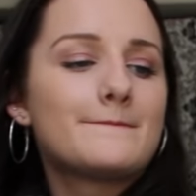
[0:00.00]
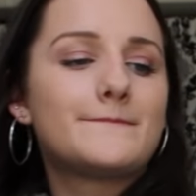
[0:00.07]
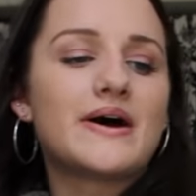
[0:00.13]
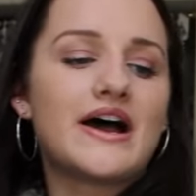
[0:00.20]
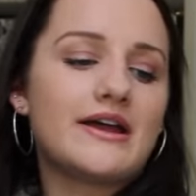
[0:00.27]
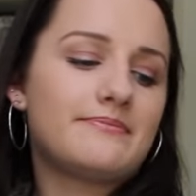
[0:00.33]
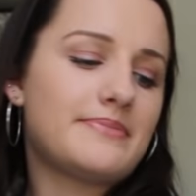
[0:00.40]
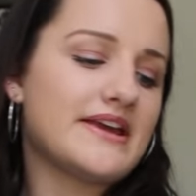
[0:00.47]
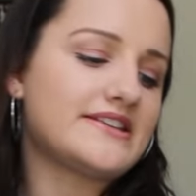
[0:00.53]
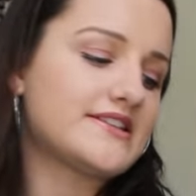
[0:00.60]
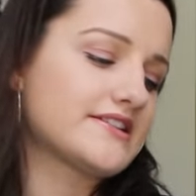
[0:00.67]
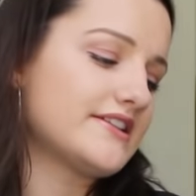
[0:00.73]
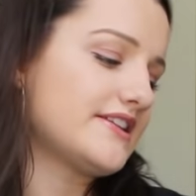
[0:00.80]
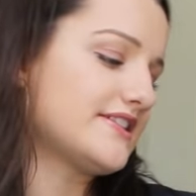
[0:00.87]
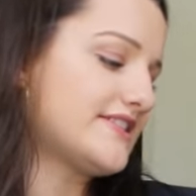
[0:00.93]
but
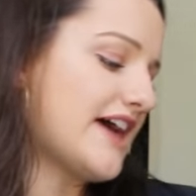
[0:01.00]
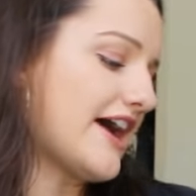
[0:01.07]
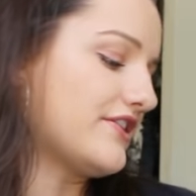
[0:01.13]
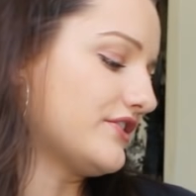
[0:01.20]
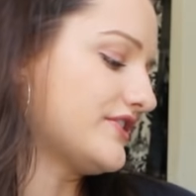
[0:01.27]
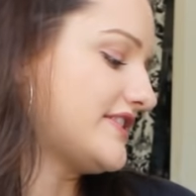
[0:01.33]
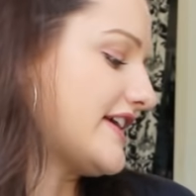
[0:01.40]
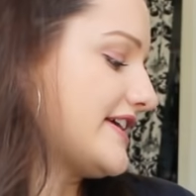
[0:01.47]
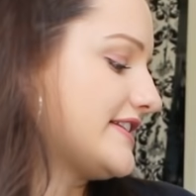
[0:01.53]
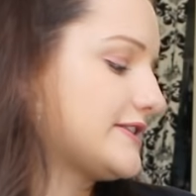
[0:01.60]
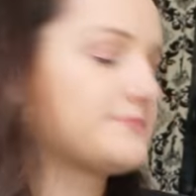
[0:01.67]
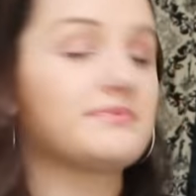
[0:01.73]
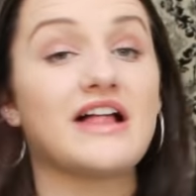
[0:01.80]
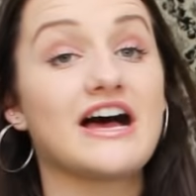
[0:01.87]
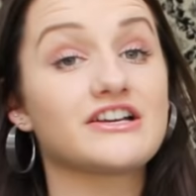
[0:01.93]
basically the title says
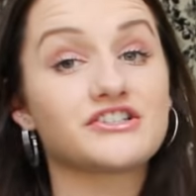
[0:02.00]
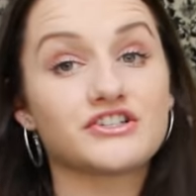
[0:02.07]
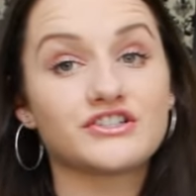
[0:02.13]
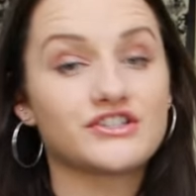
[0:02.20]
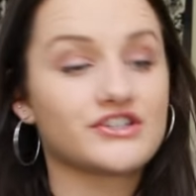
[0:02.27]
Splash or